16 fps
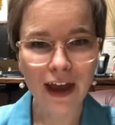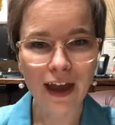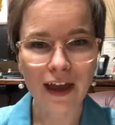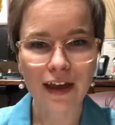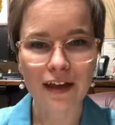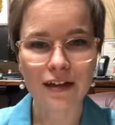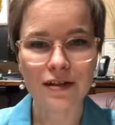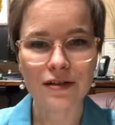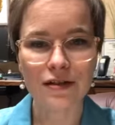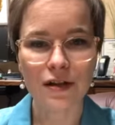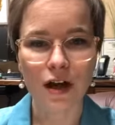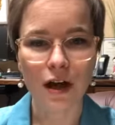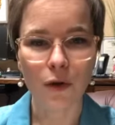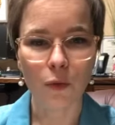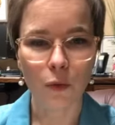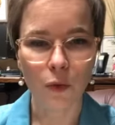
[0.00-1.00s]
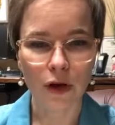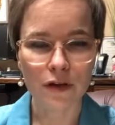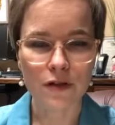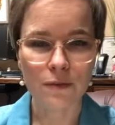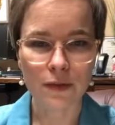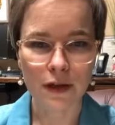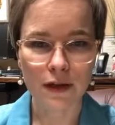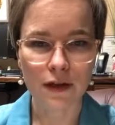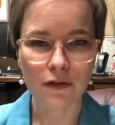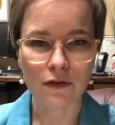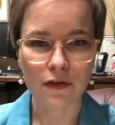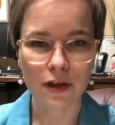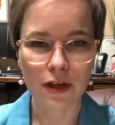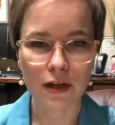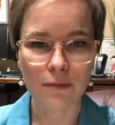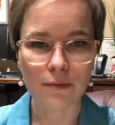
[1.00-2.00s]
and want to be there
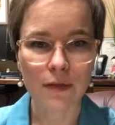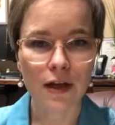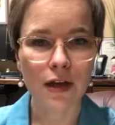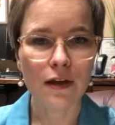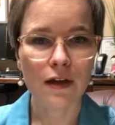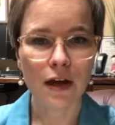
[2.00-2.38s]
for them